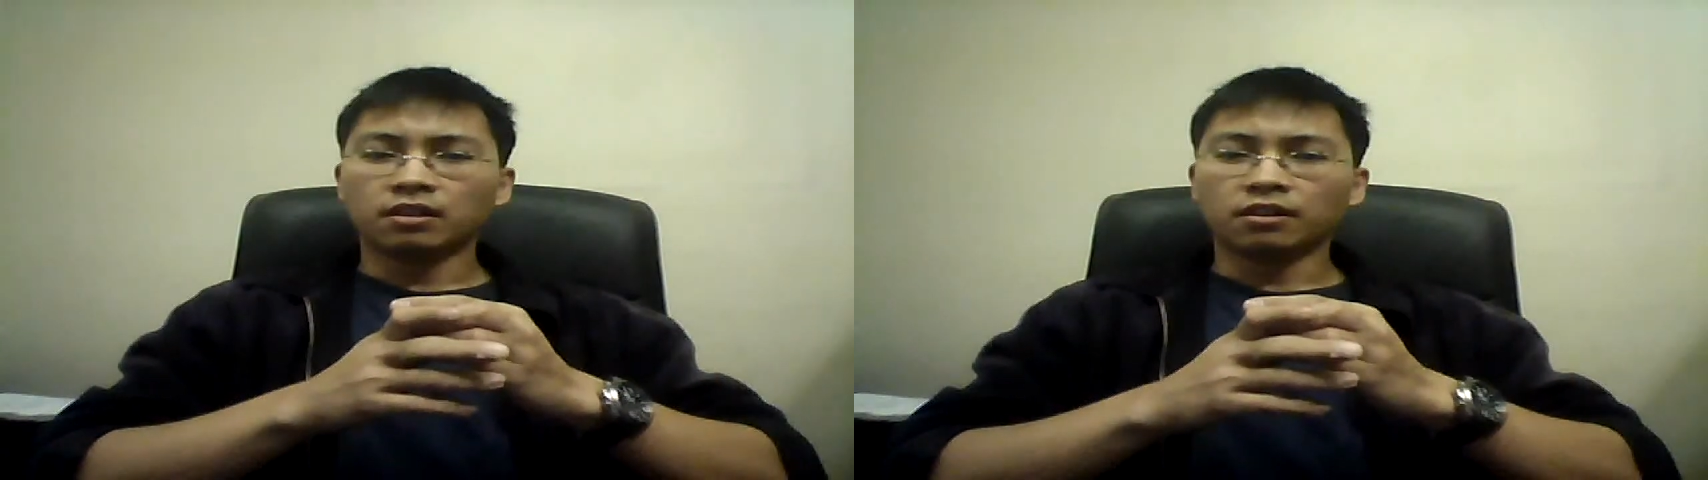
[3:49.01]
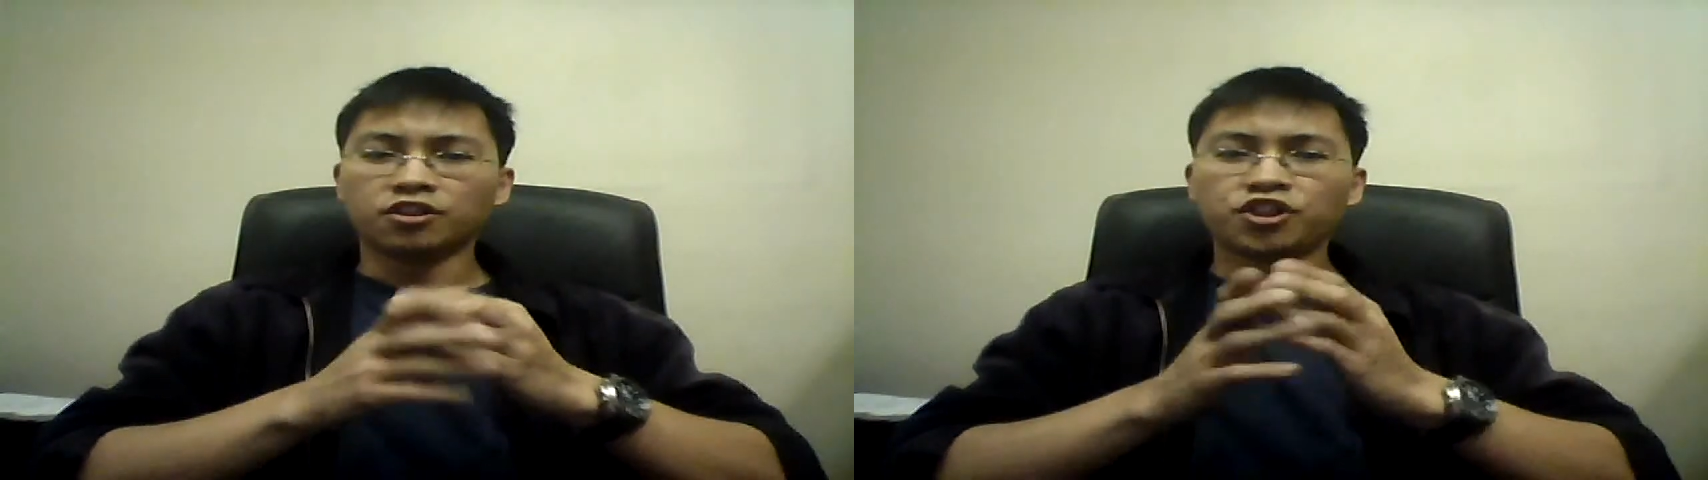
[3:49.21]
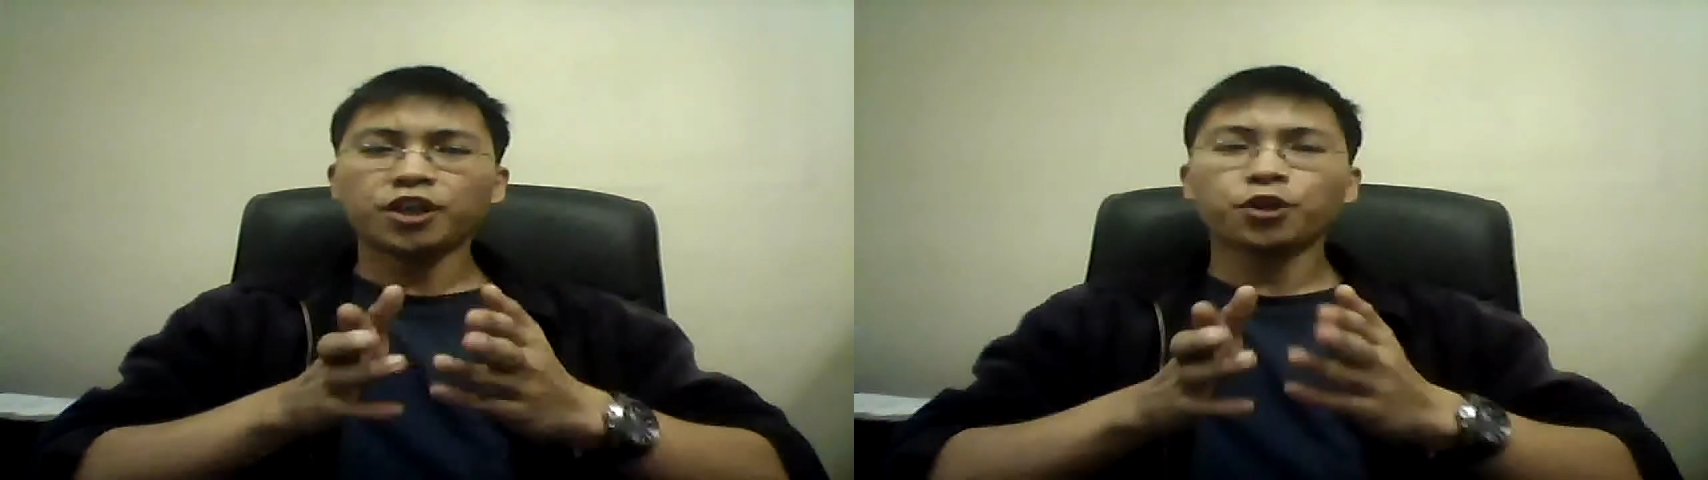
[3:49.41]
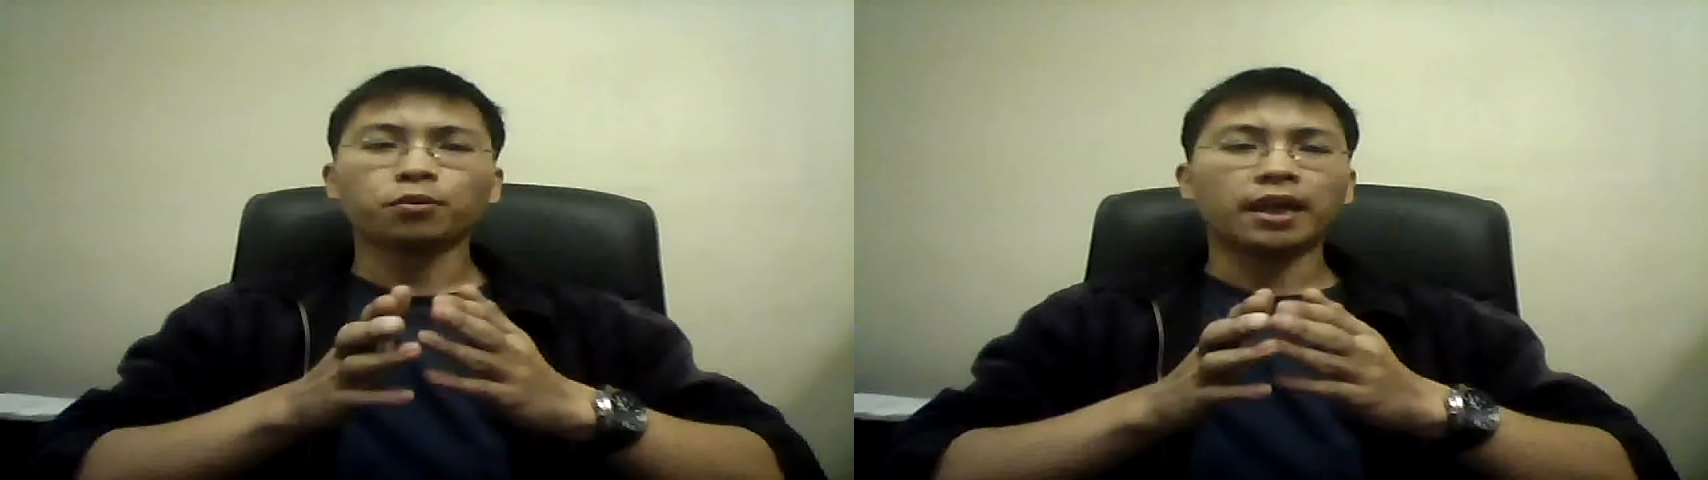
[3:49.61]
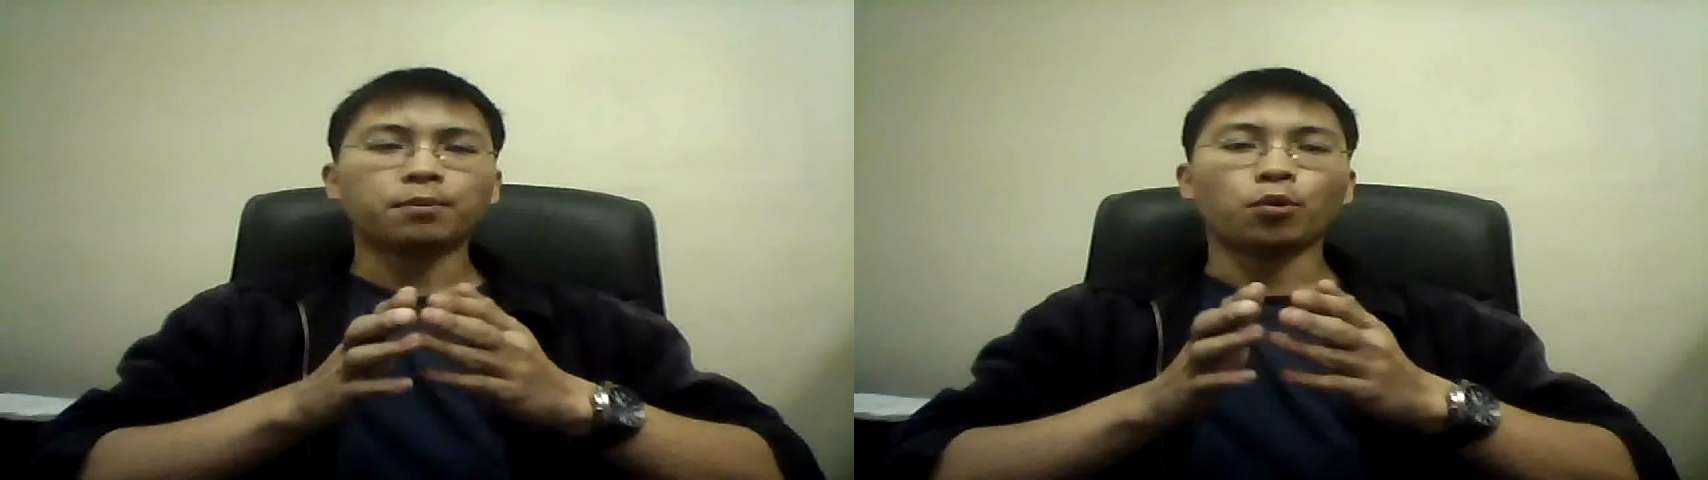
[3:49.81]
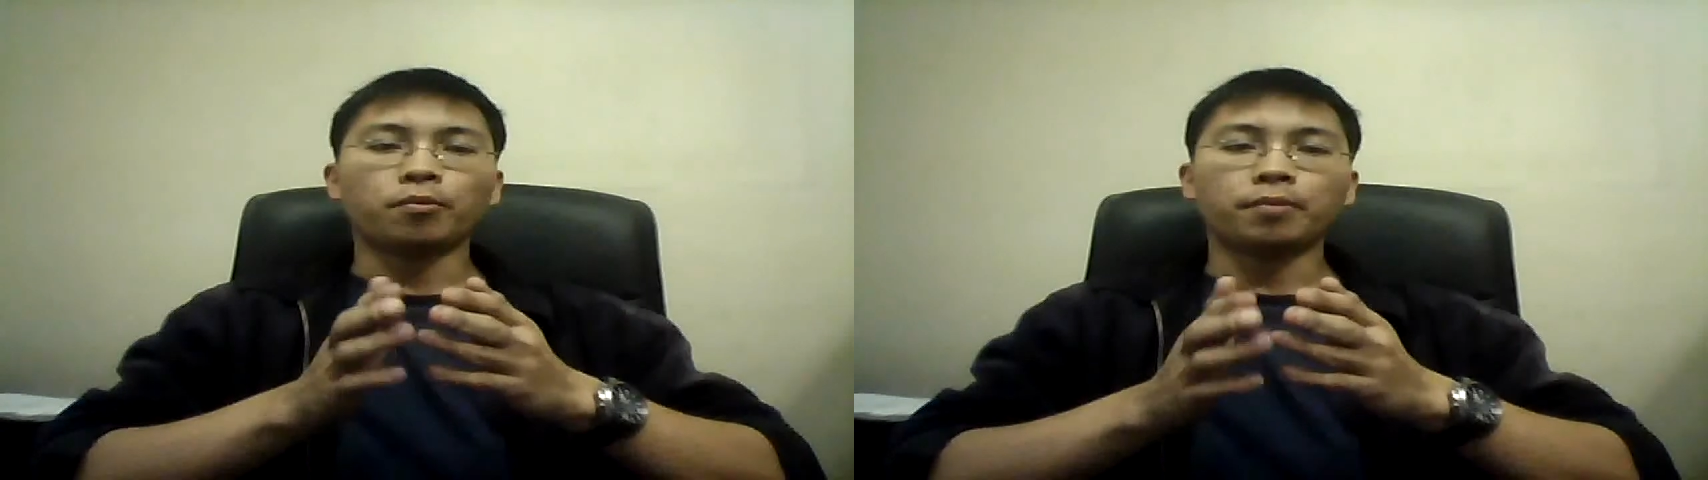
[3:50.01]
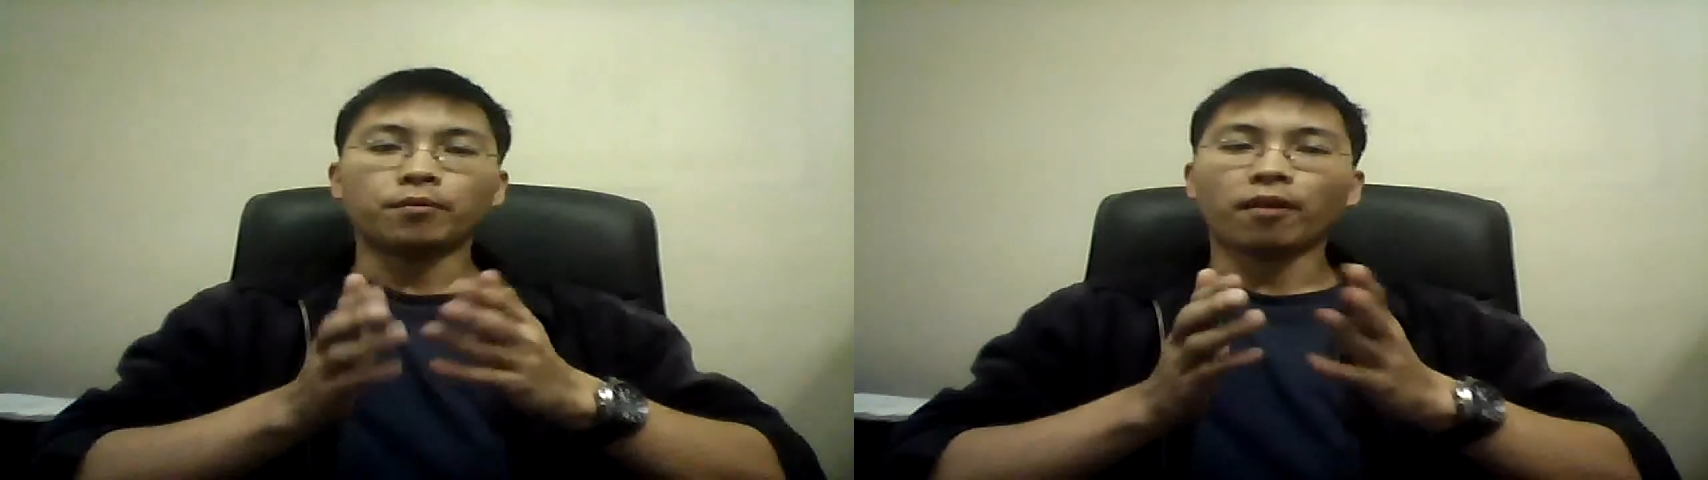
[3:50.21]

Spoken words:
the cheater label will be